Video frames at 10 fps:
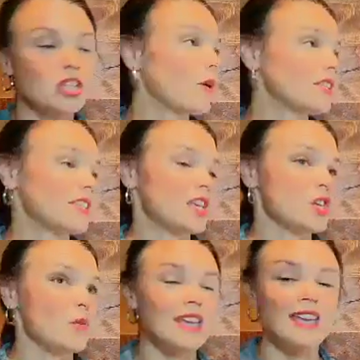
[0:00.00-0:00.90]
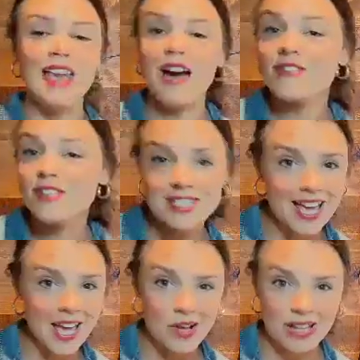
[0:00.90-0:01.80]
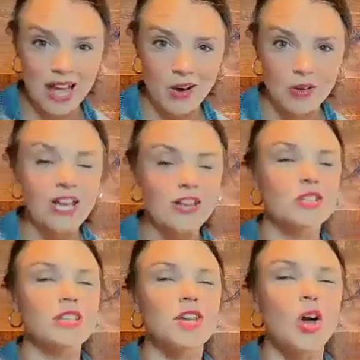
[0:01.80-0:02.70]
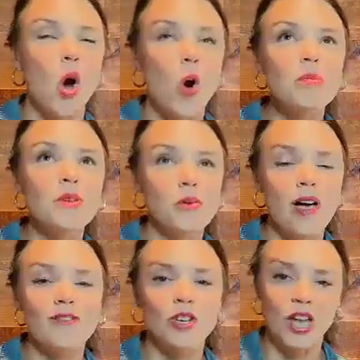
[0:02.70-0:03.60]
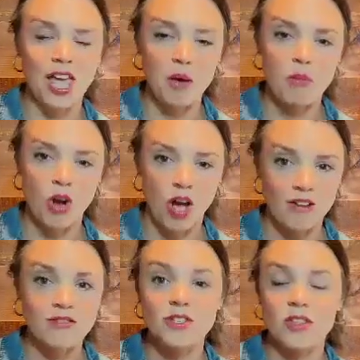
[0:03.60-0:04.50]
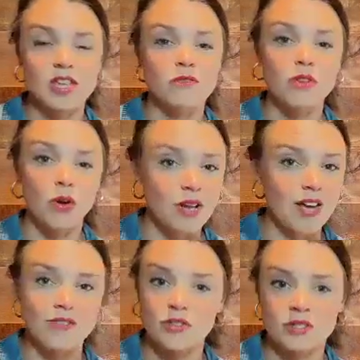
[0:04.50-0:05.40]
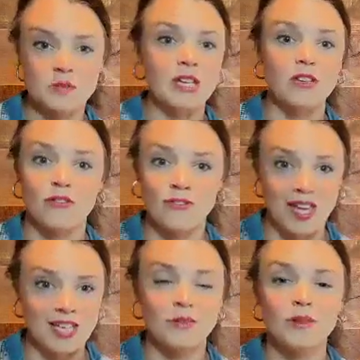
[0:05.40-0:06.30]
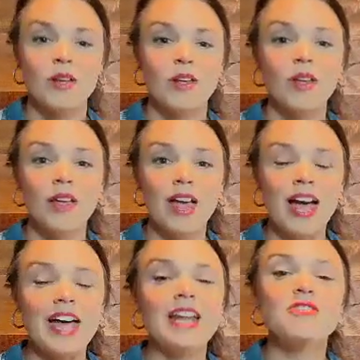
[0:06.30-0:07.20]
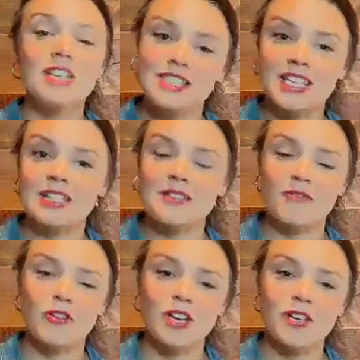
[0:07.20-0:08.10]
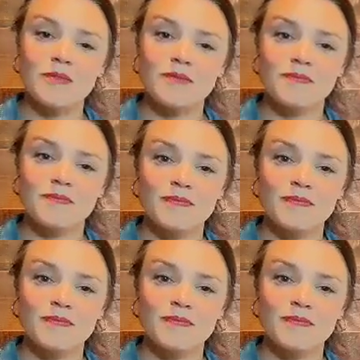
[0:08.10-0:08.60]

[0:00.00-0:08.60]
the ones that you would never say out loud, and just hope you have your camera off so that you don't have to explain your face. And I translated them for you.